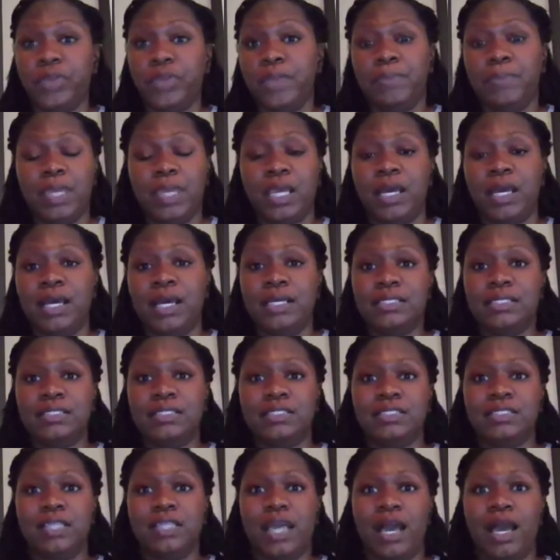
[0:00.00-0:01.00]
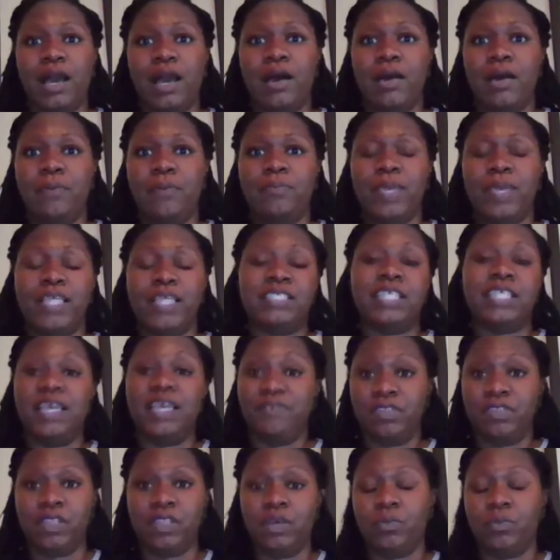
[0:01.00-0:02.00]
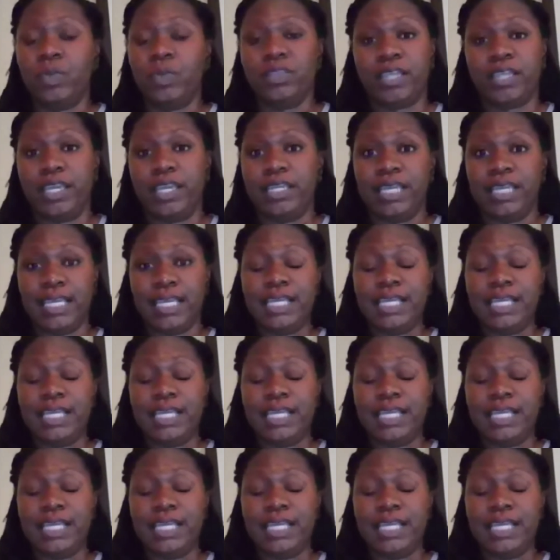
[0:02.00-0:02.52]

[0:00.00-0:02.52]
because it's giving them what they need,